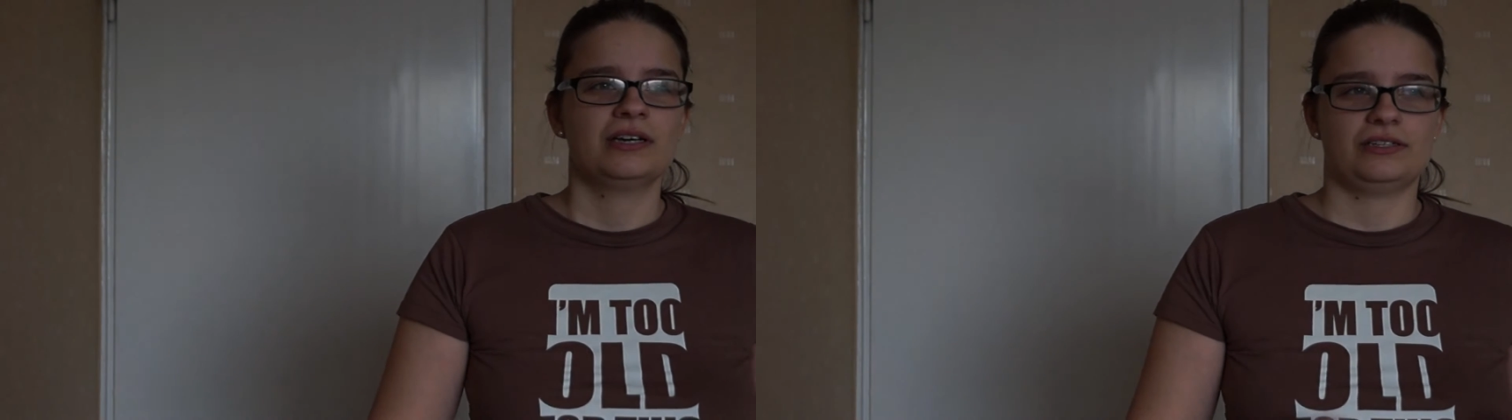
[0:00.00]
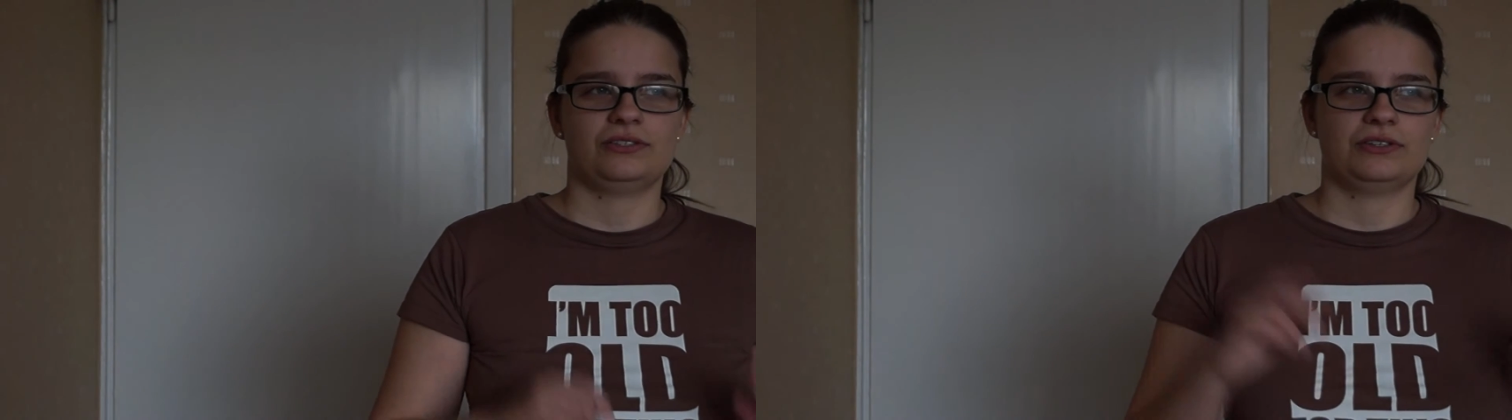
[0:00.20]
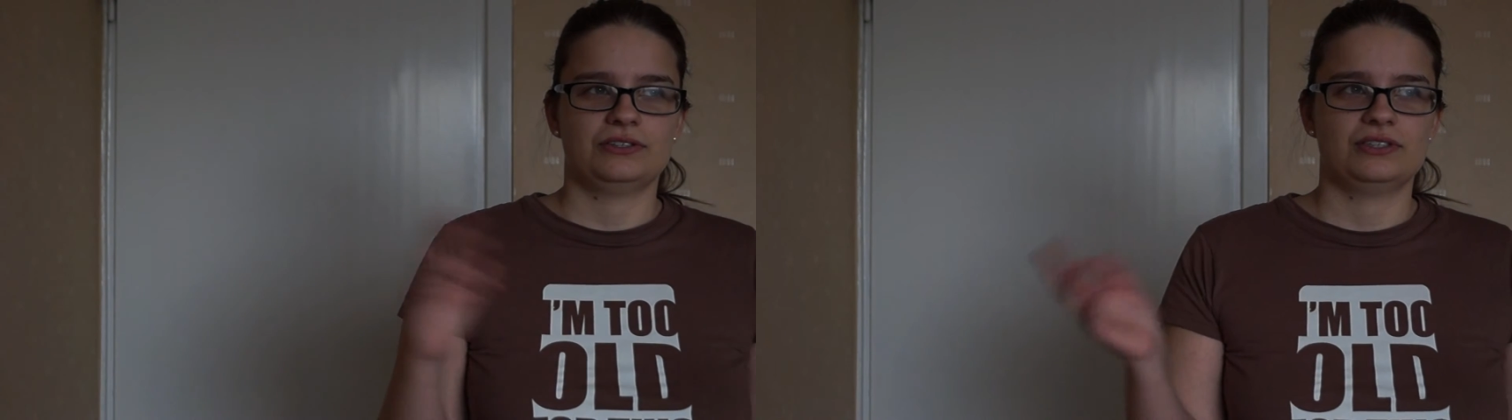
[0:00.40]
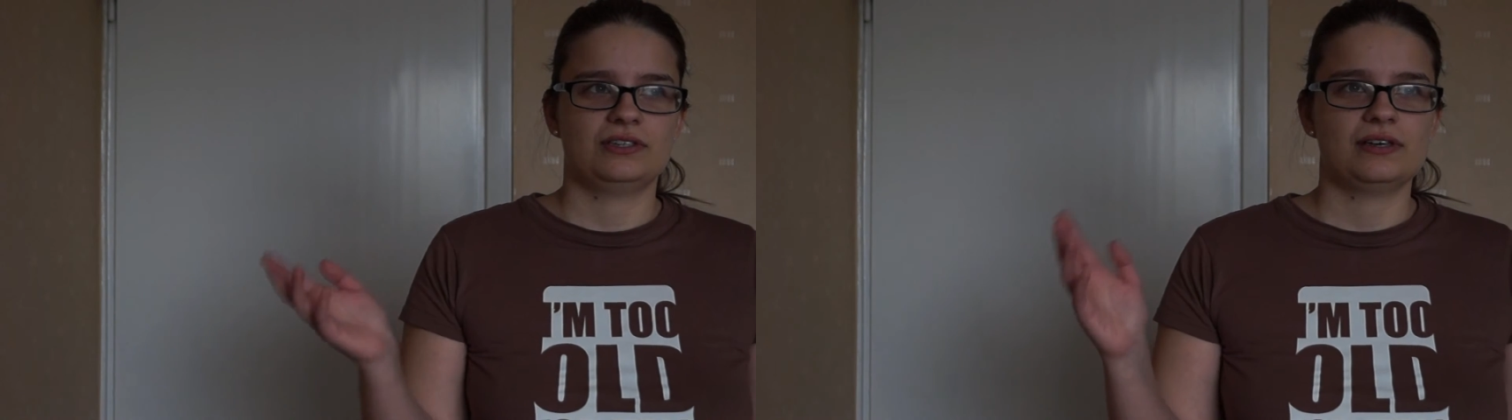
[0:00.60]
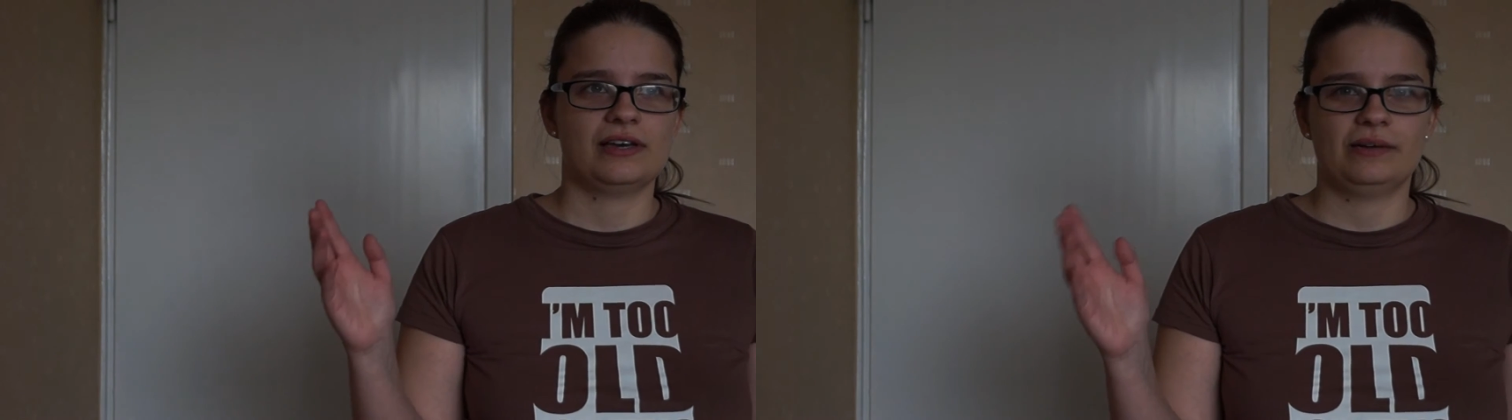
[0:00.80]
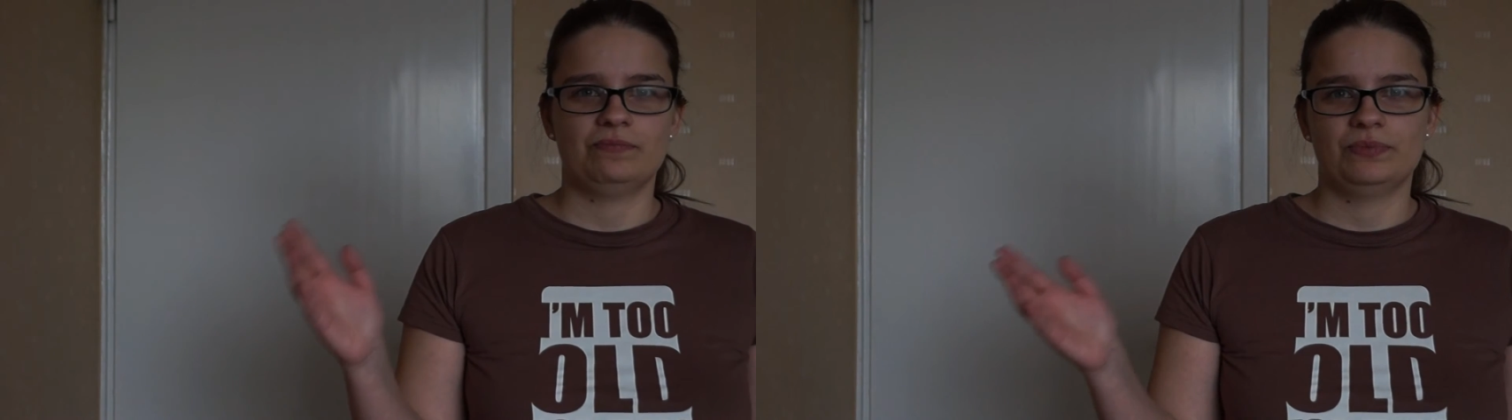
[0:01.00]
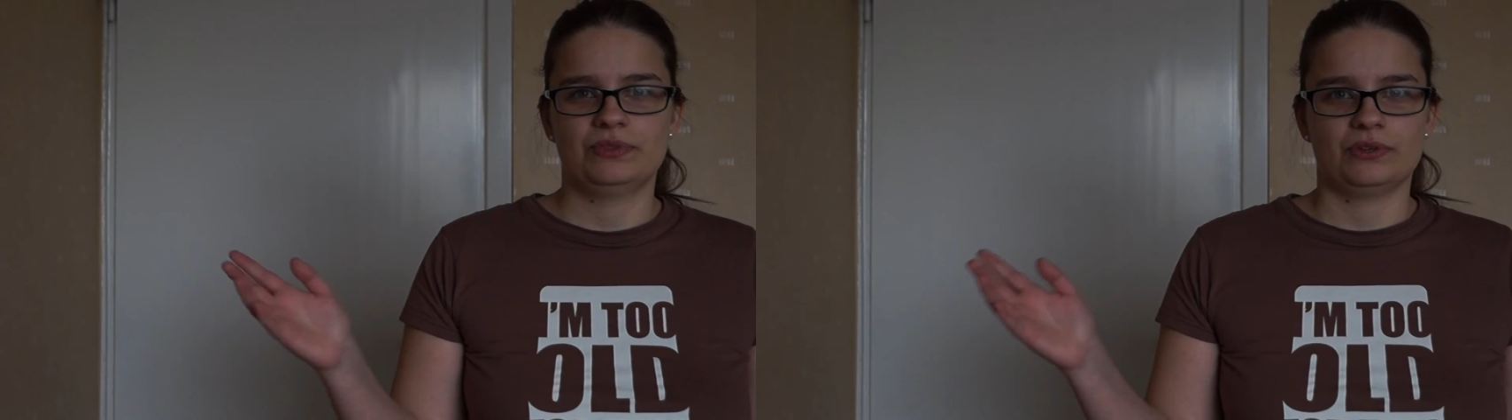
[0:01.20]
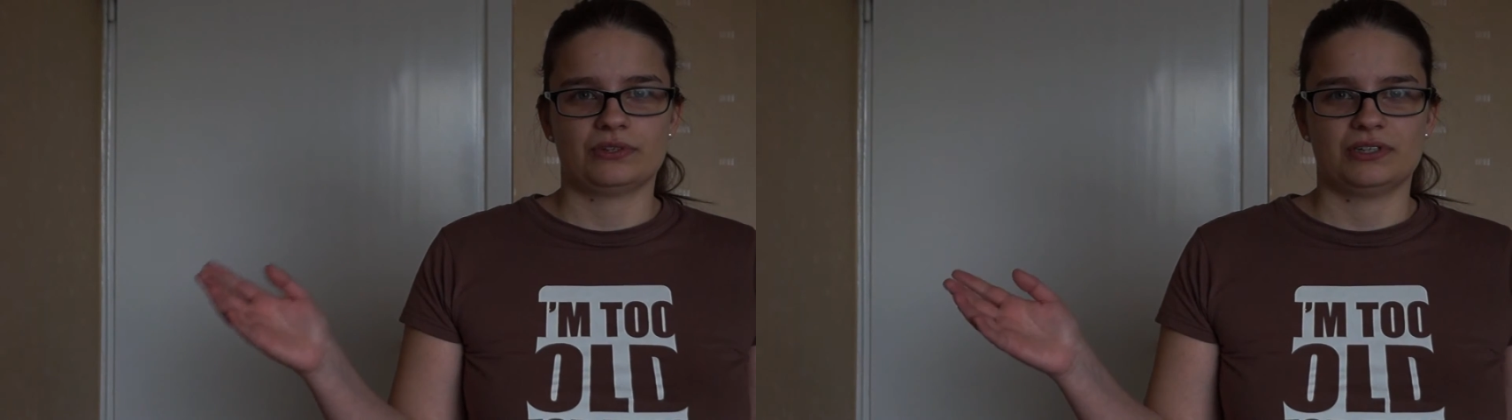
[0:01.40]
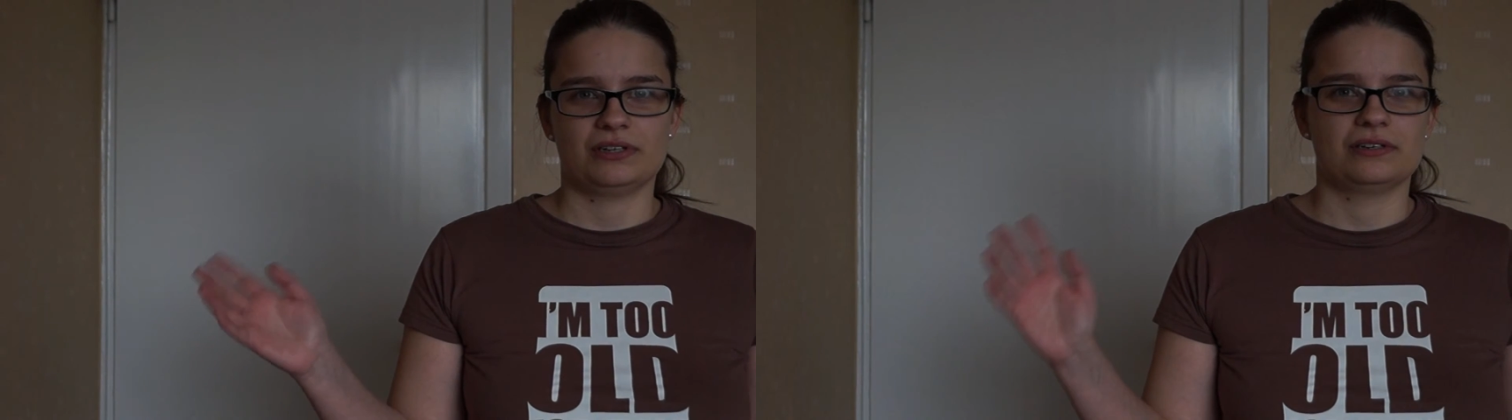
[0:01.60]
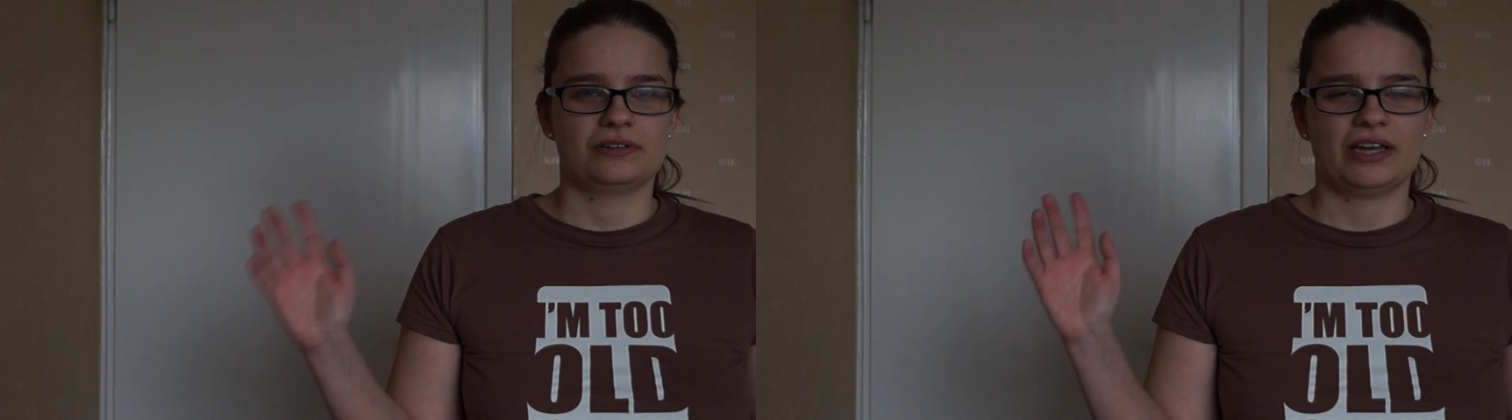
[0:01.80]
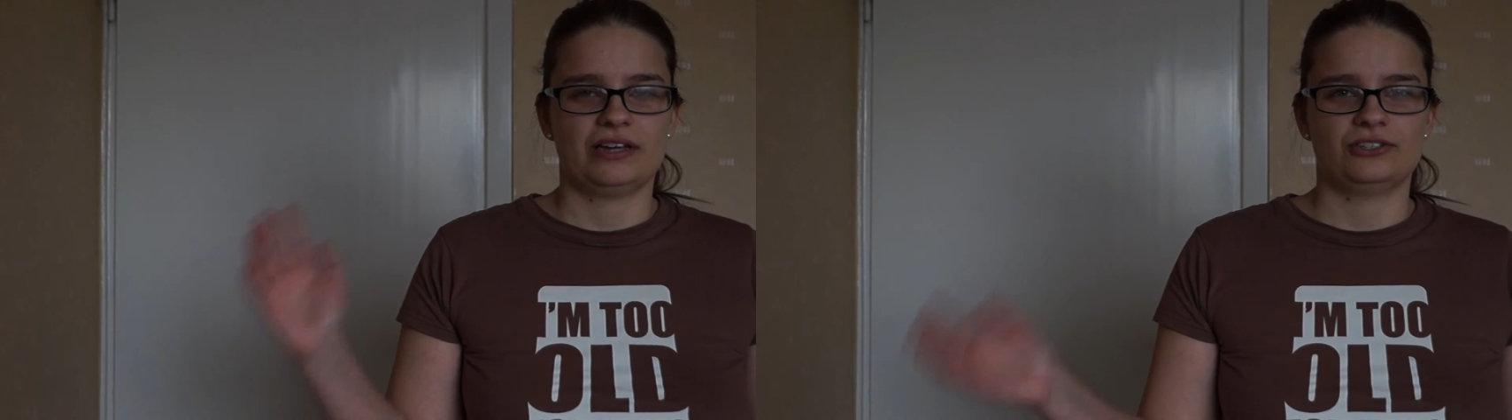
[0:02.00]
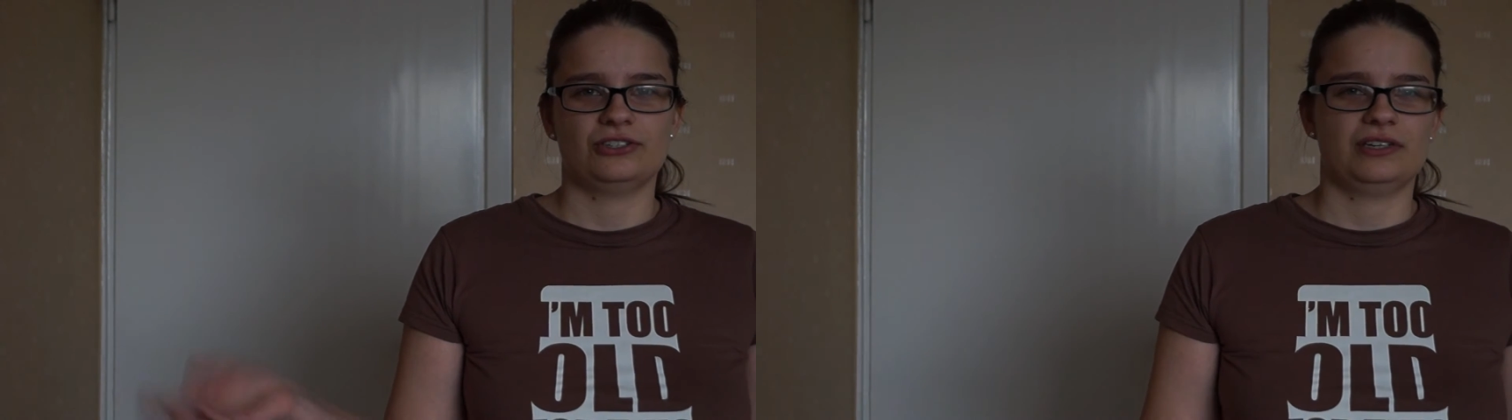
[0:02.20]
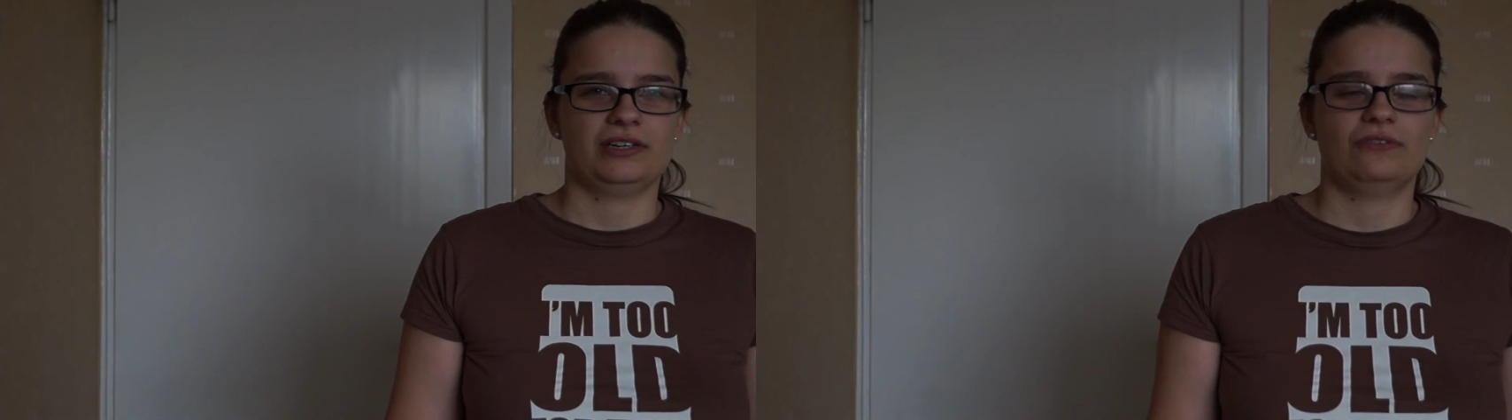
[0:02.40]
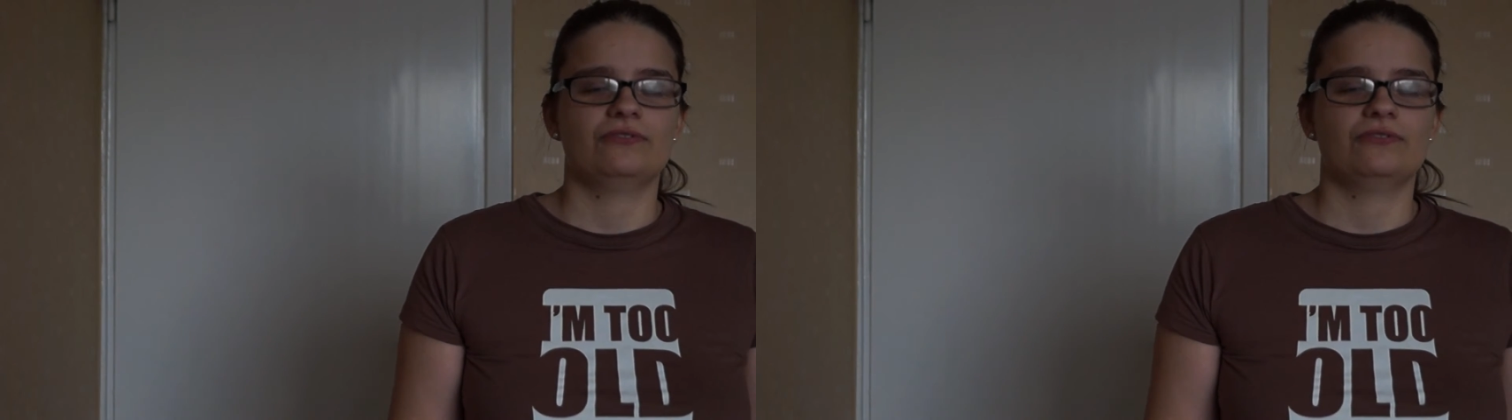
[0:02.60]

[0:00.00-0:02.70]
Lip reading: As you can see, I'm not in the location that I